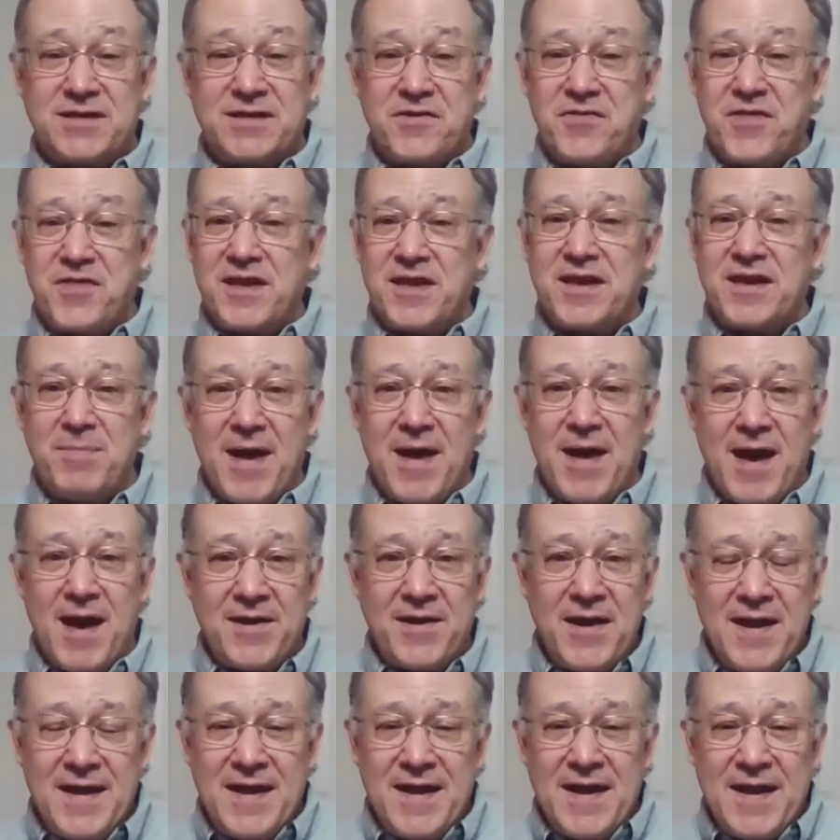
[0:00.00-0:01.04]
to think
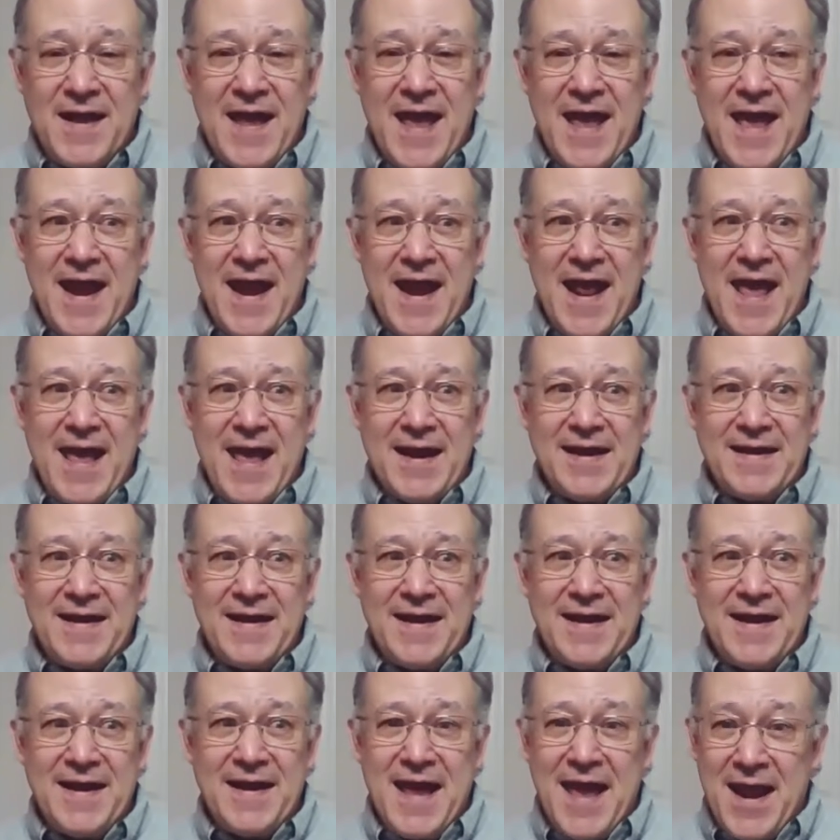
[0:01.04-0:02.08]
about, and
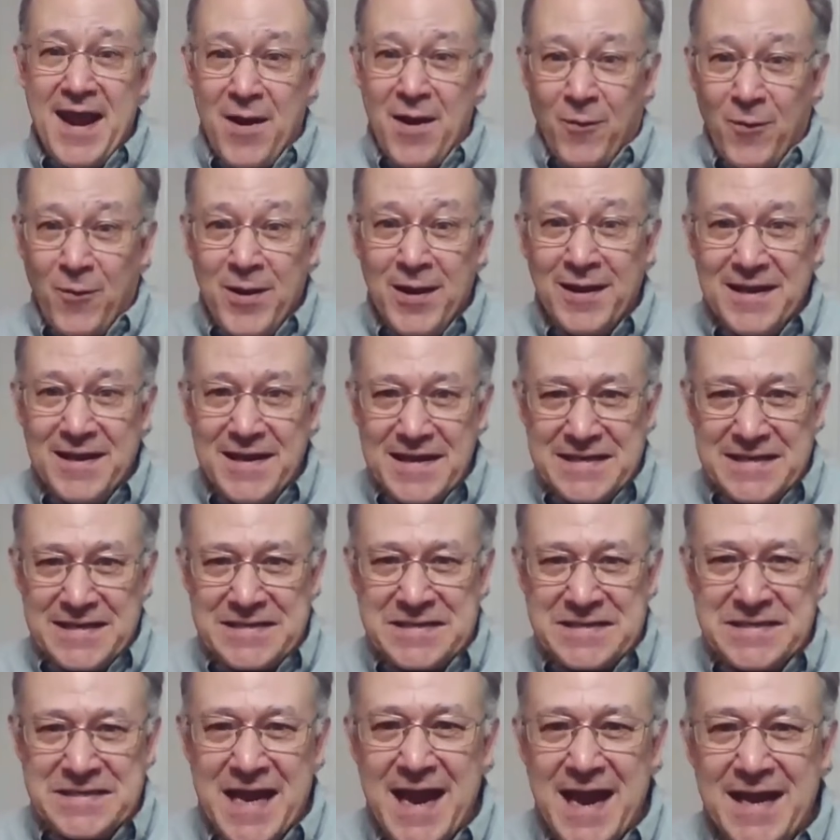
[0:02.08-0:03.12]
a really
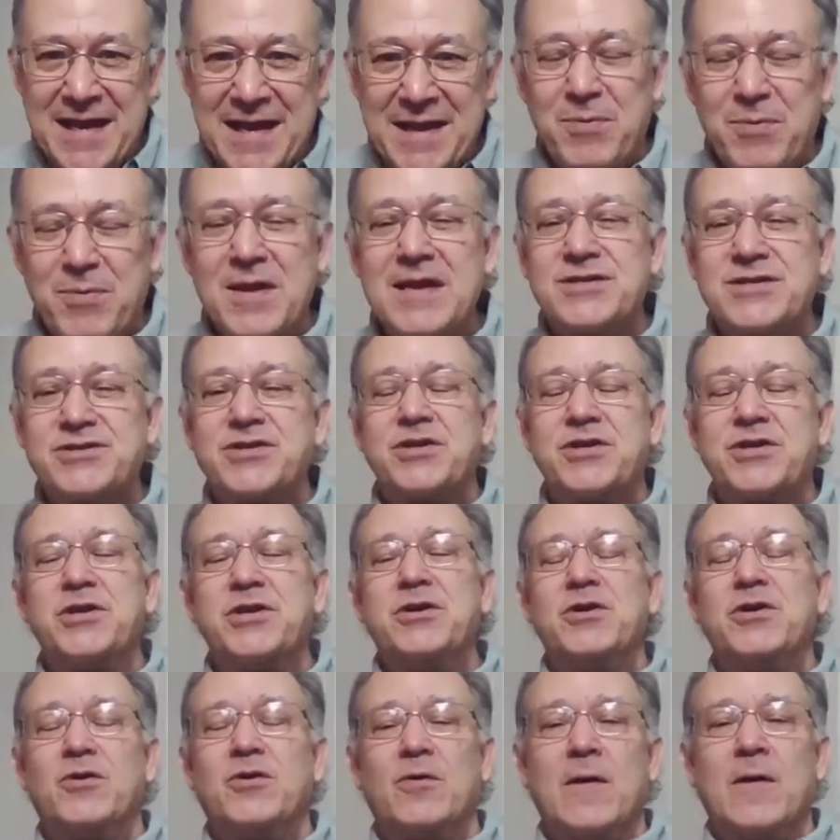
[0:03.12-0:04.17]
exciting place to
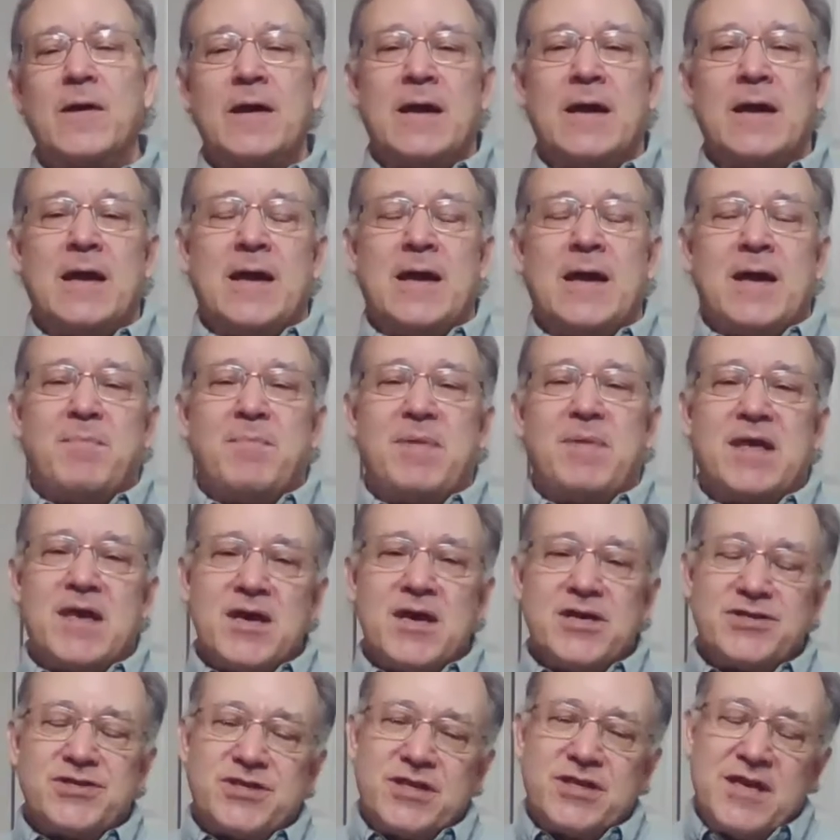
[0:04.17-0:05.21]
do,
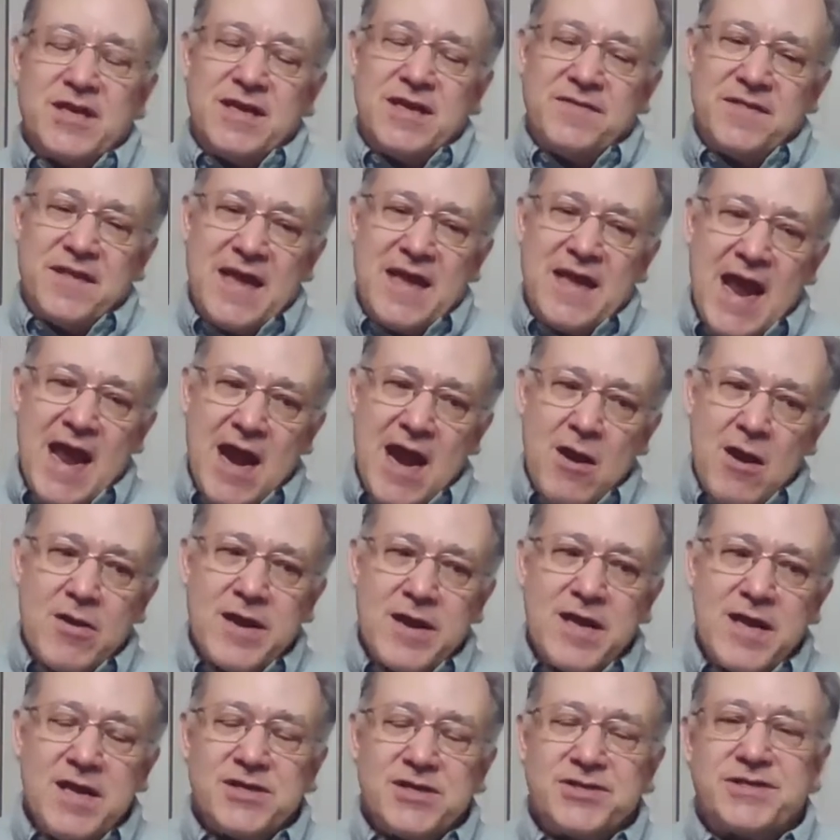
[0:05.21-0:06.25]
because the
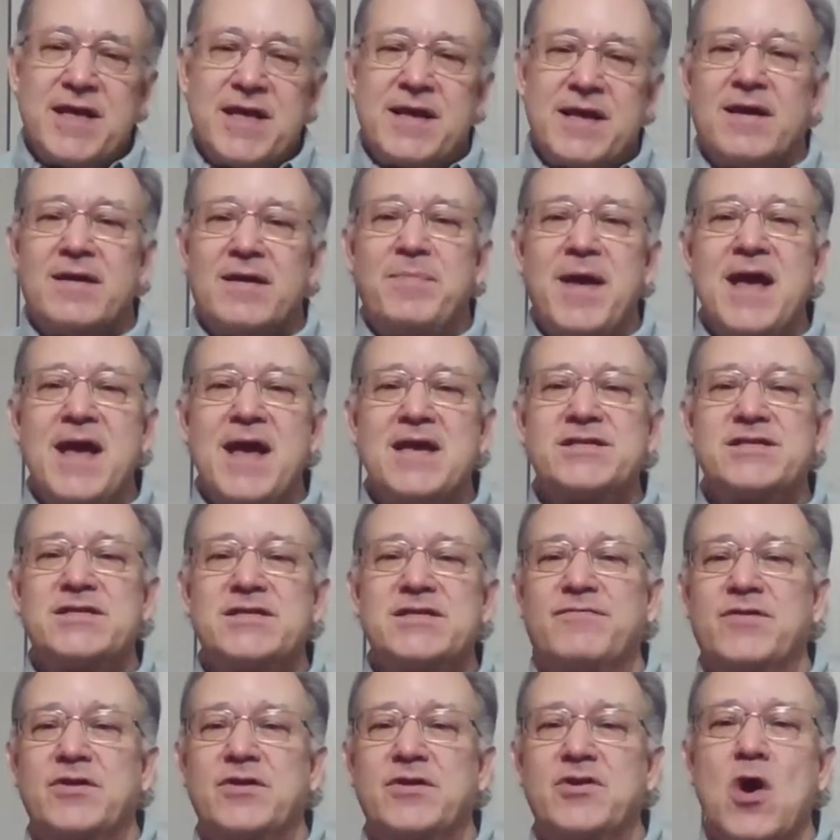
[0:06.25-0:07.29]
areas that
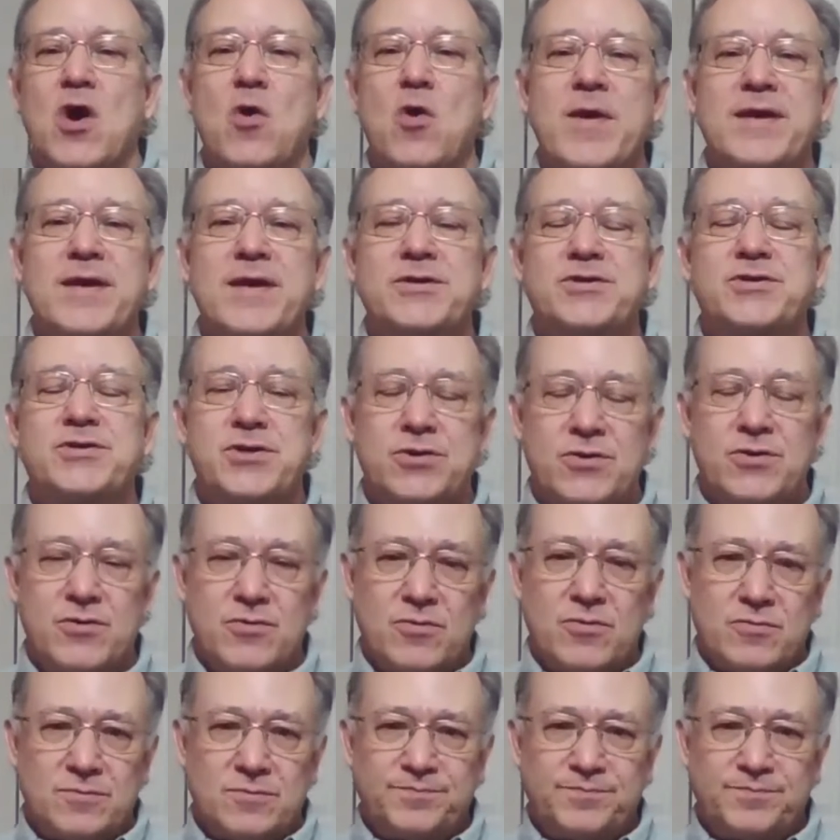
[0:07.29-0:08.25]
Onpassive could go into,